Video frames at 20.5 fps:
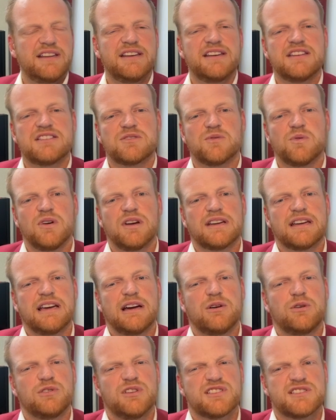need to work out
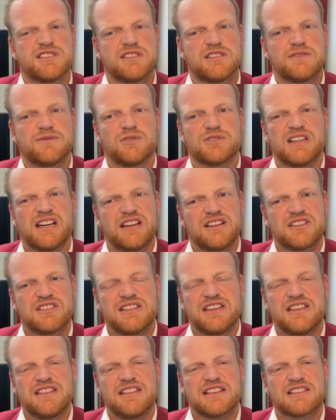all those intervals. I can just
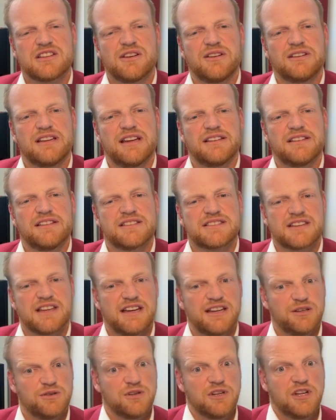hear that's going down the
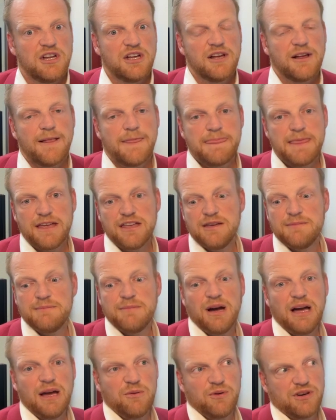scale. Now you
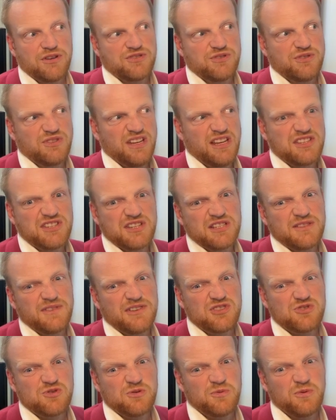might want to do each
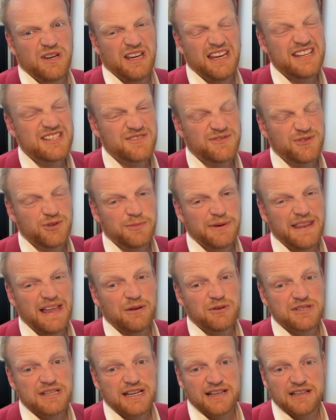individual interval, but that
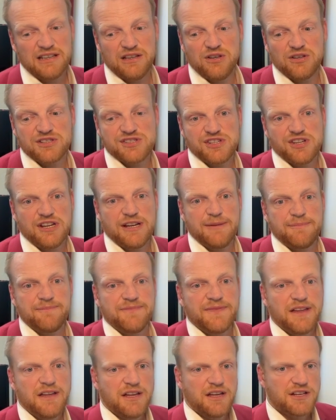would take a long time.
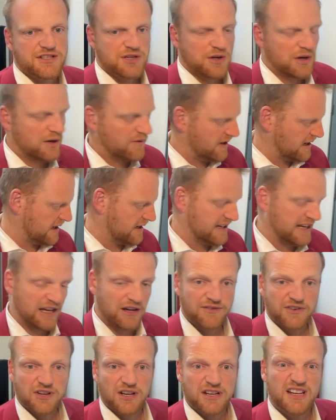So I reckon
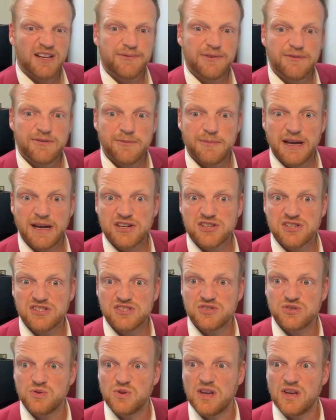now I've got enough information
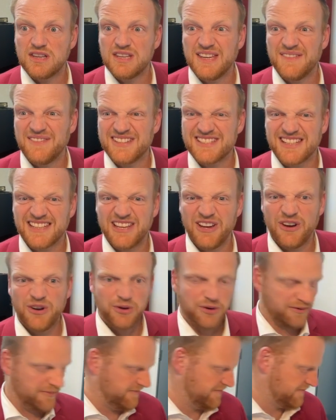to give it a
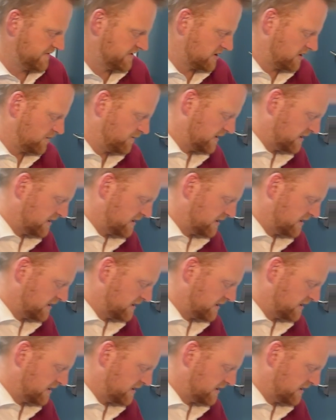go. So we